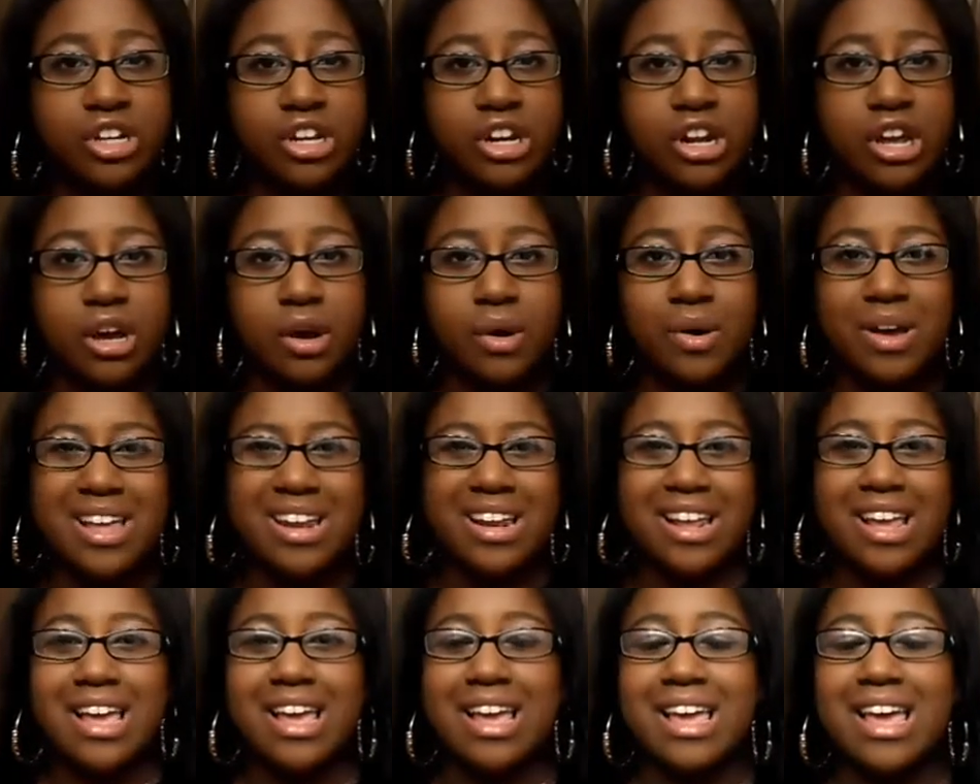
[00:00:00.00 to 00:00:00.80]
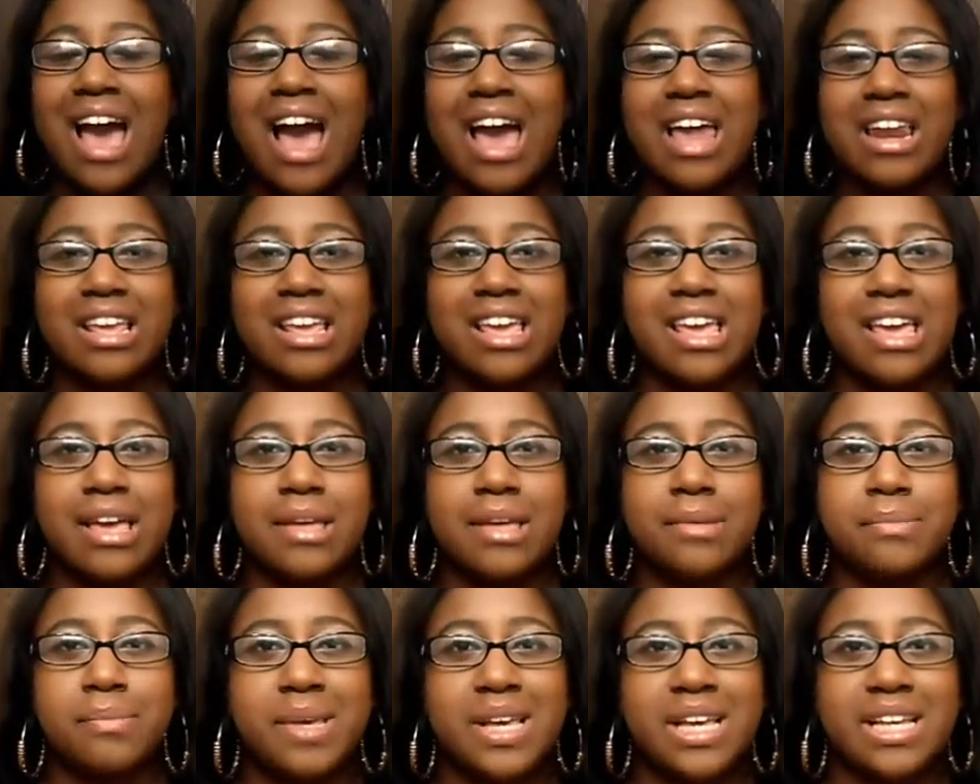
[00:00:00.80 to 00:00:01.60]
You know, it kind of
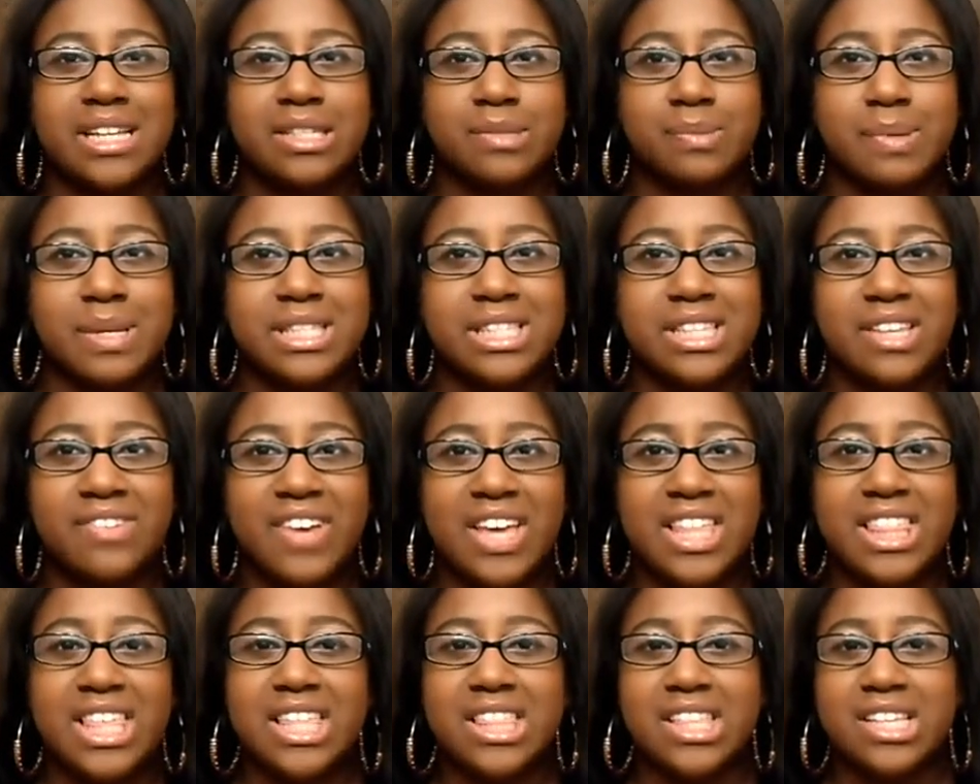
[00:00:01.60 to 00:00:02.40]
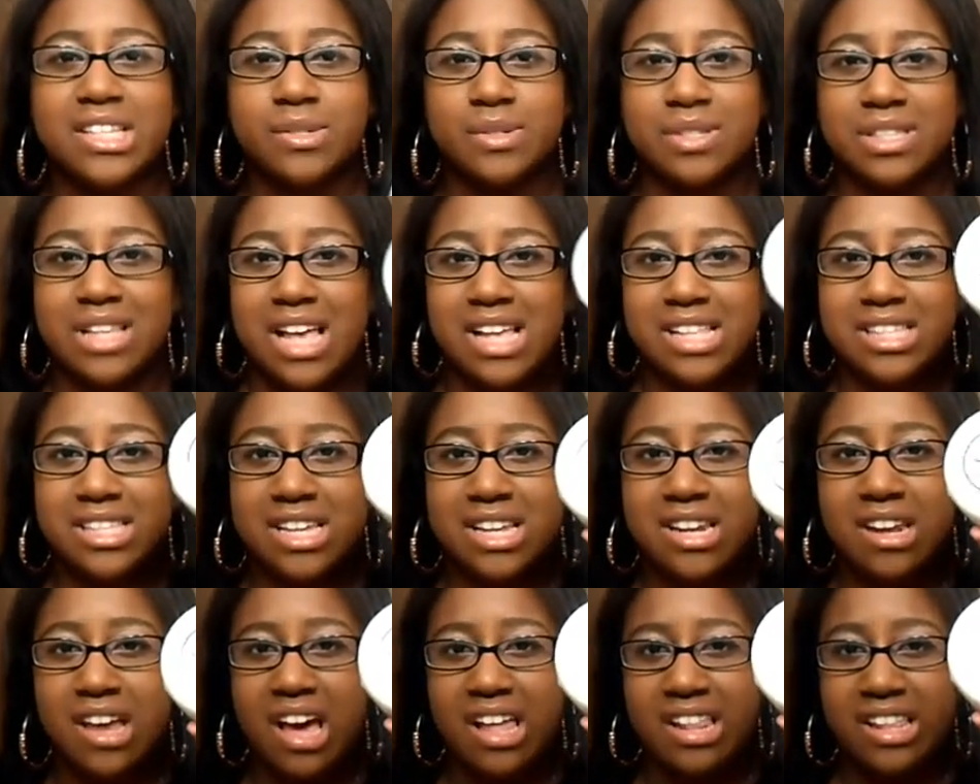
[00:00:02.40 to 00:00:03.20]
can be expensive. I think this was
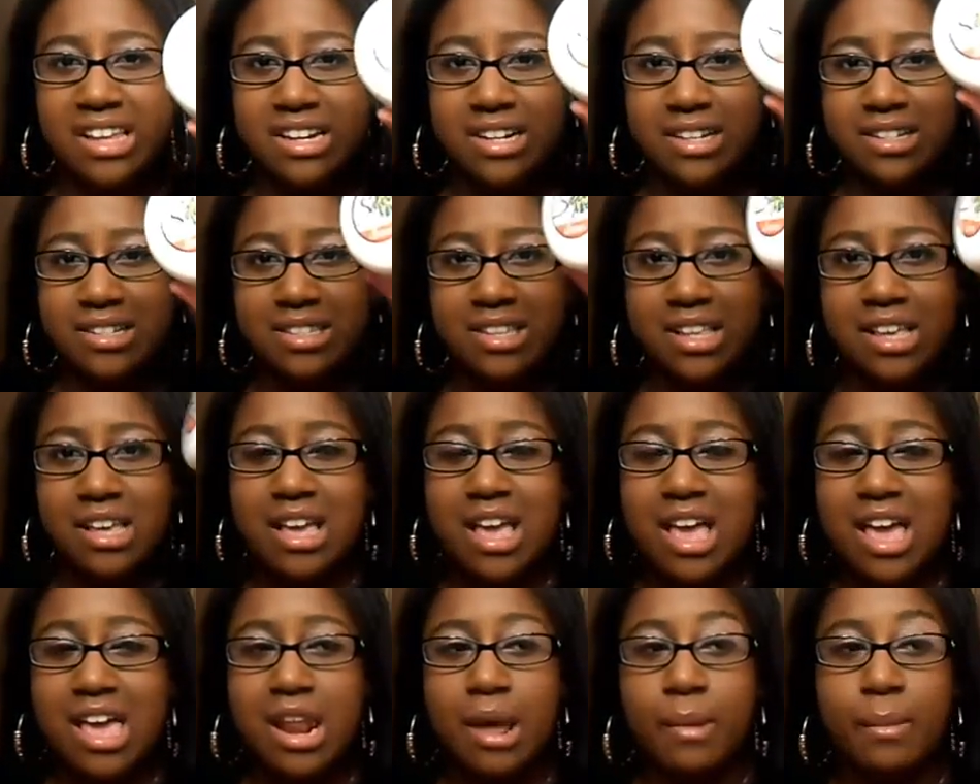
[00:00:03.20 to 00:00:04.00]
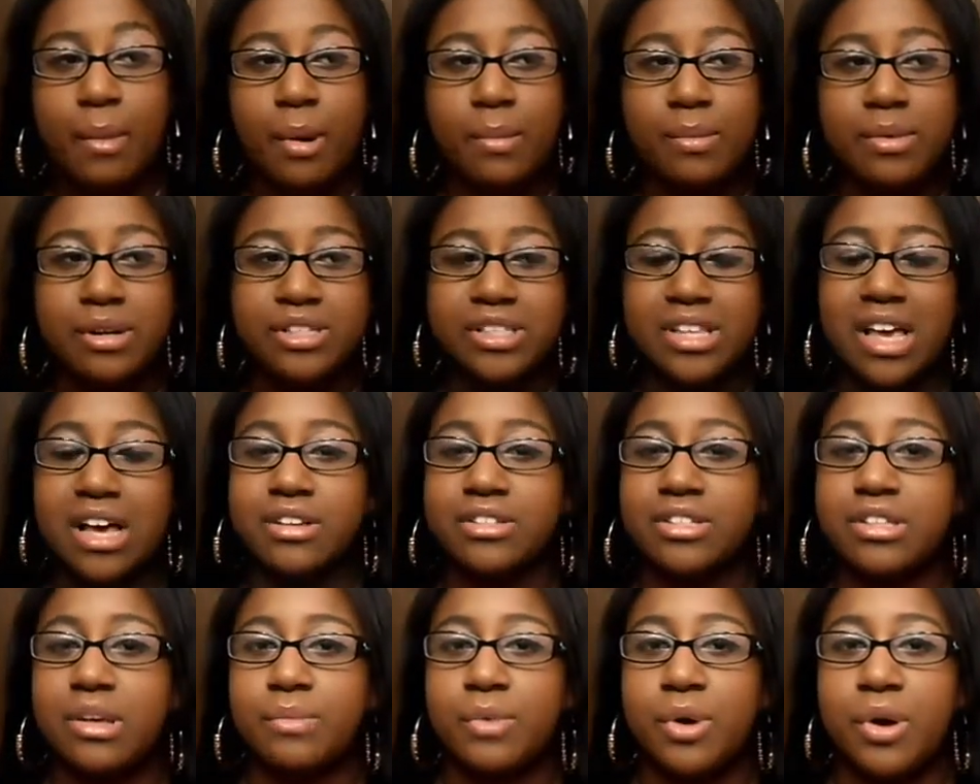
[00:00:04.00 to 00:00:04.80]
like $10 and I'm almost
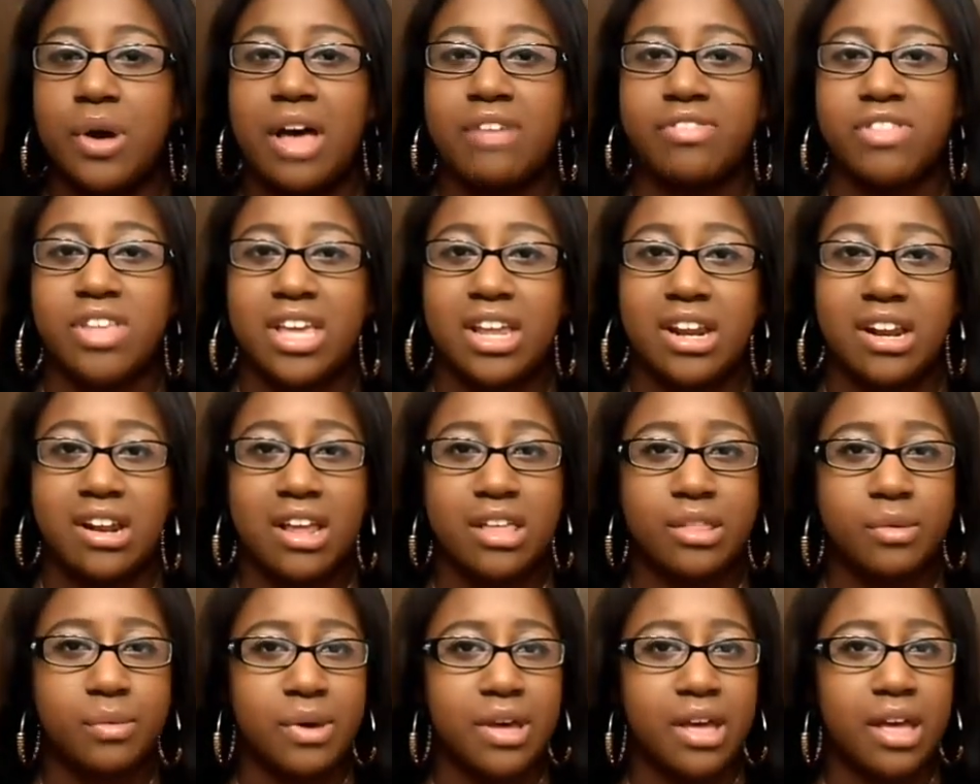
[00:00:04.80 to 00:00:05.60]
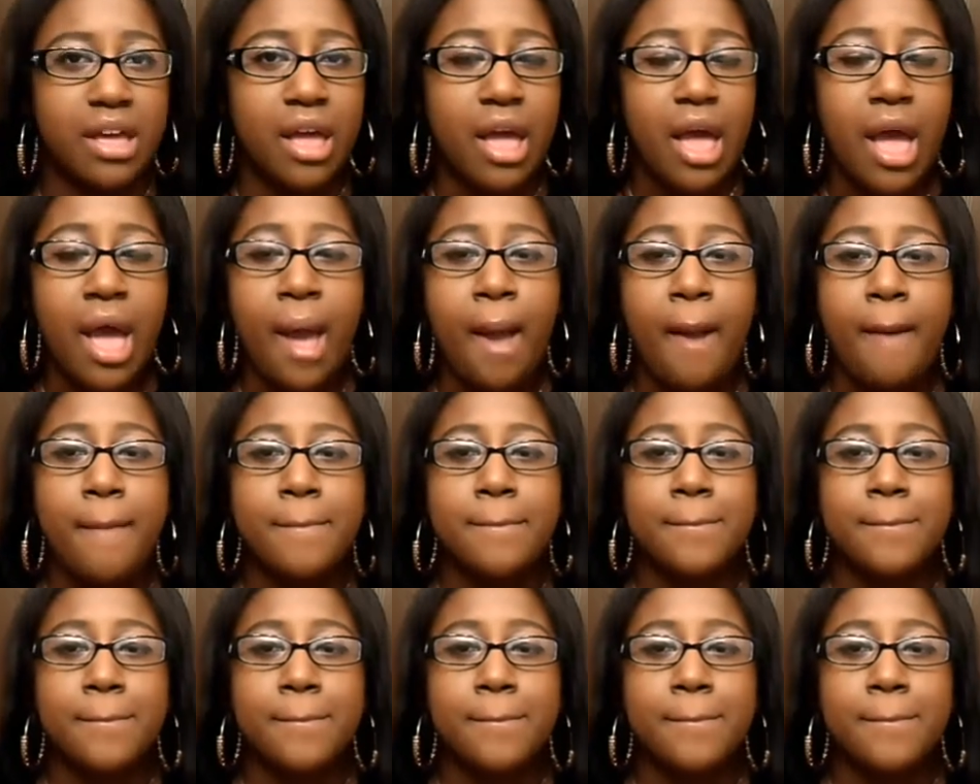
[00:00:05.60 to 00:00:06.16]
out, so I'm gonna have to get another one.